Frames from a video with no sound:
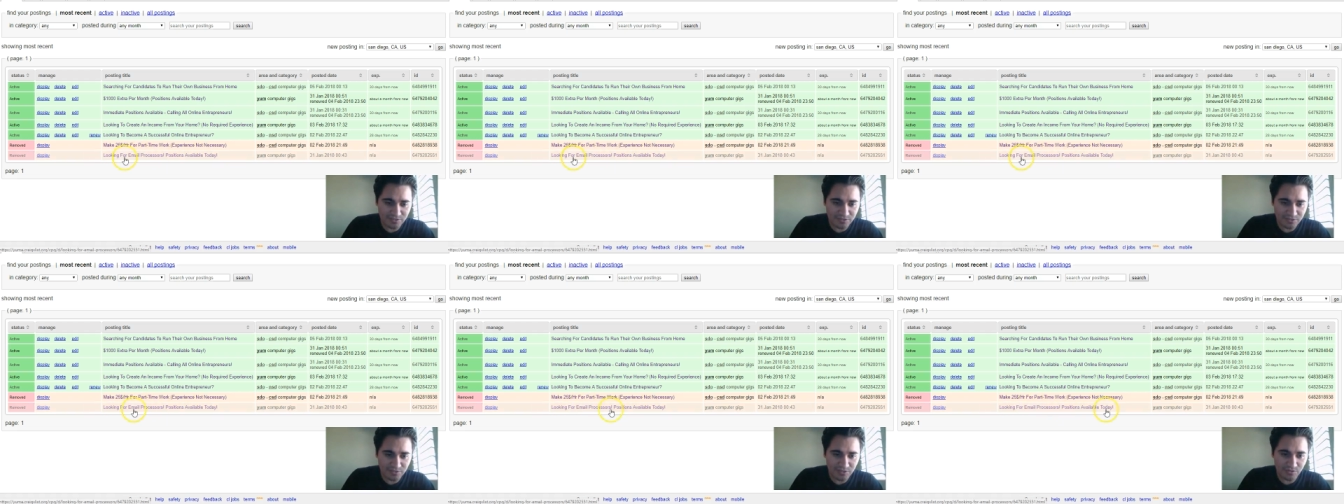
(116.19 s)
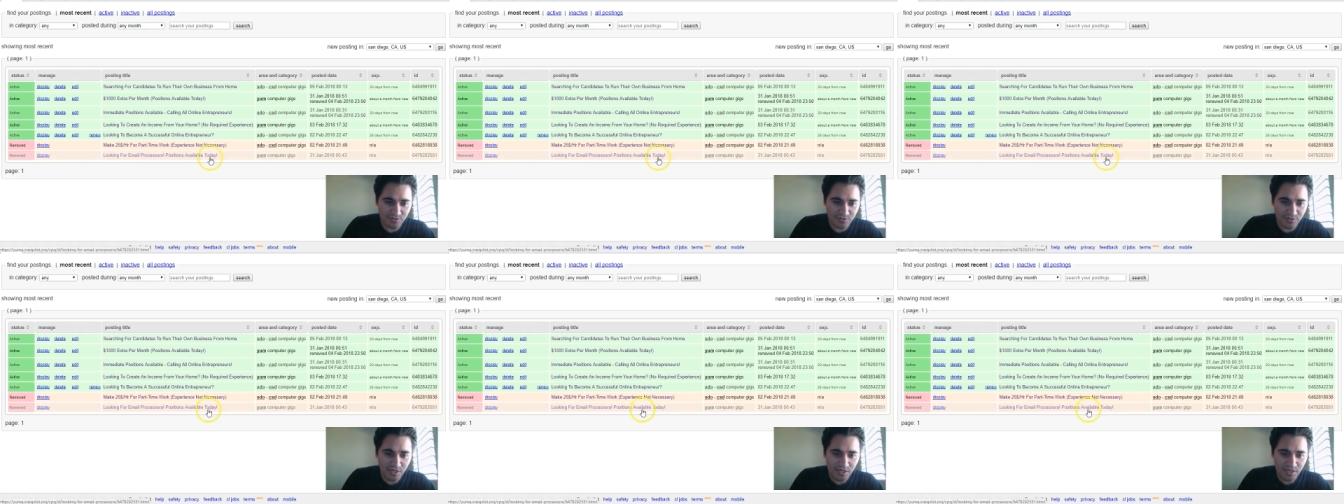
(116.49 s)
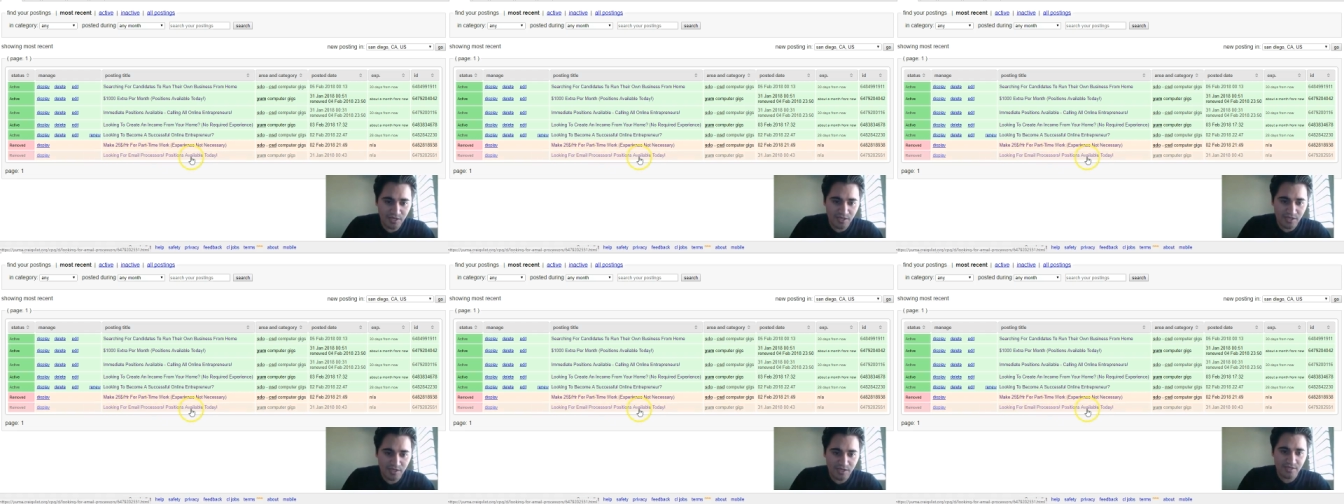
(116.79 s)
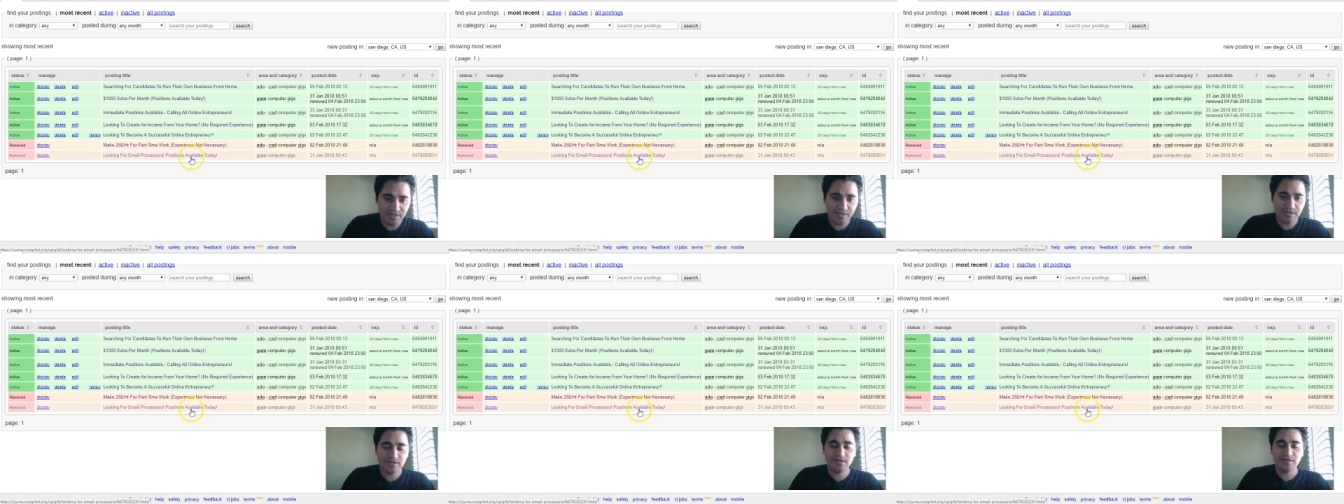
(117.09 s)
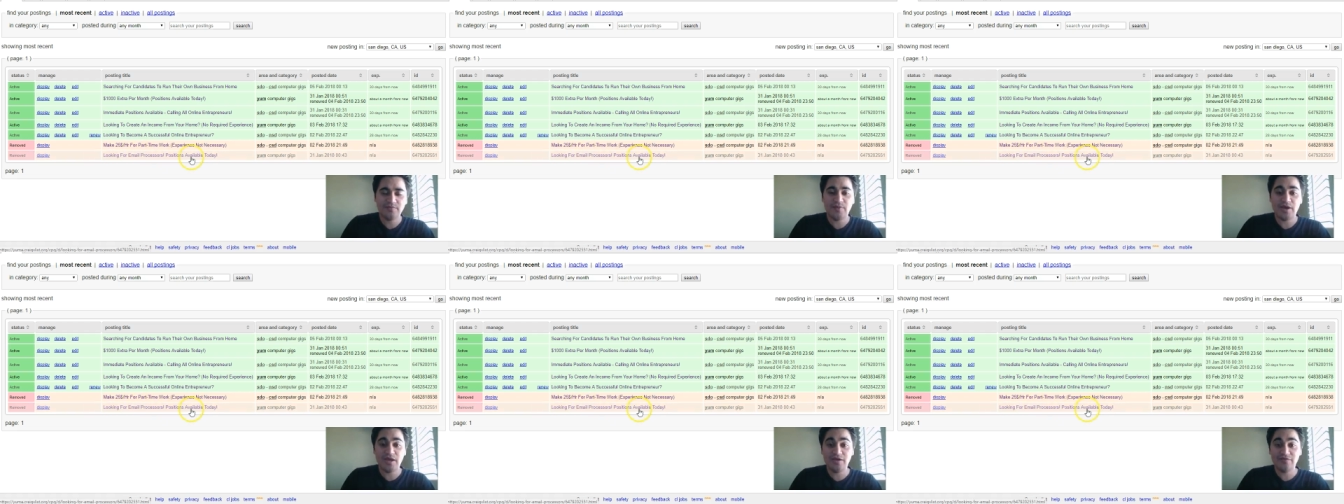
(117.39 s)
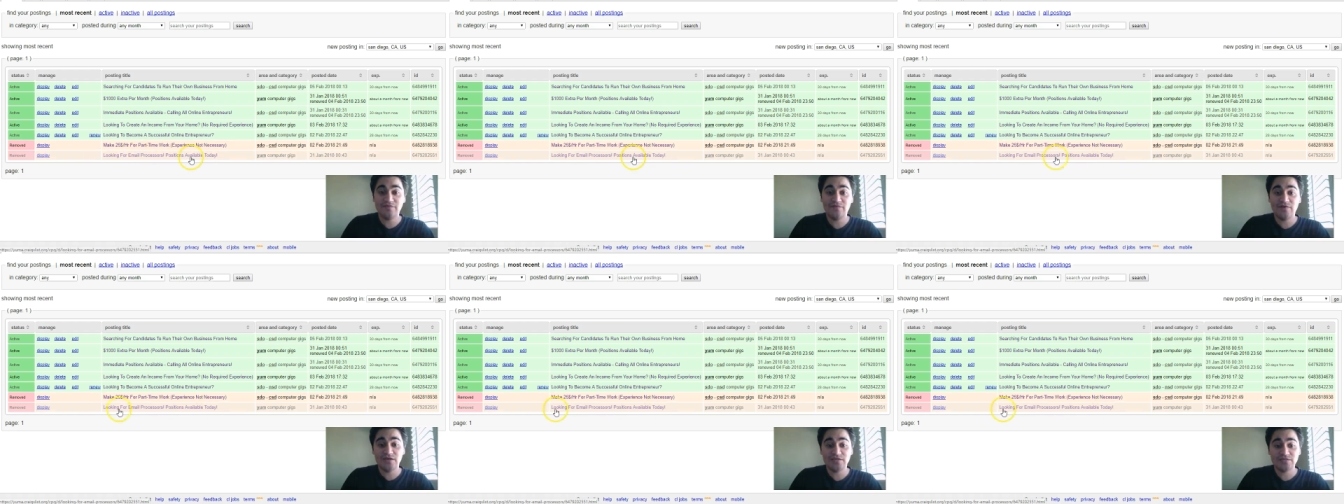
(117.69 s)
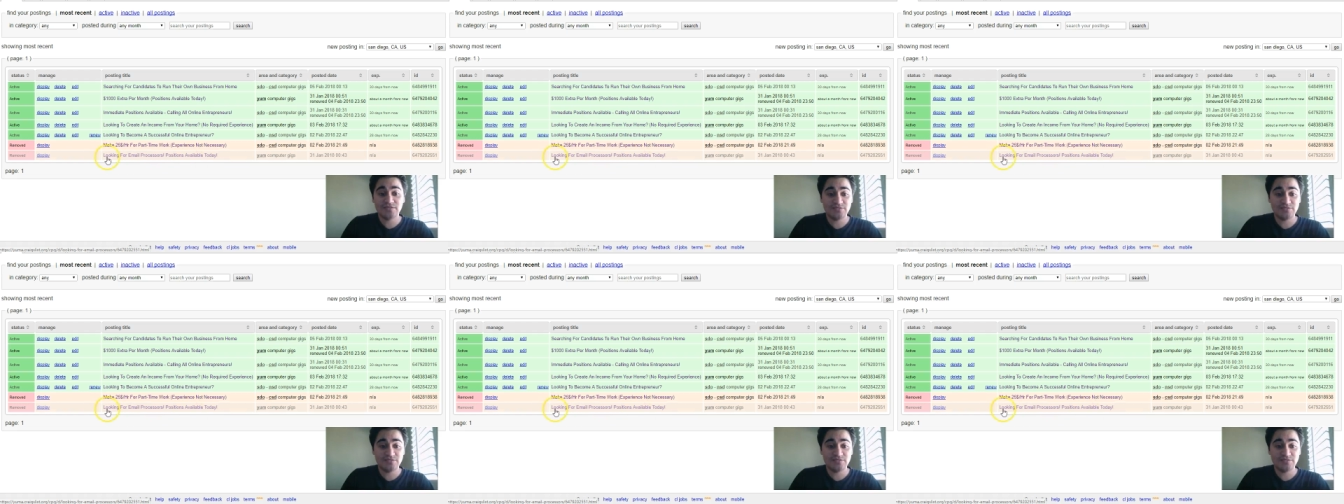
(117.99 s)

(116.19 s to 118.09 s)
So my advice,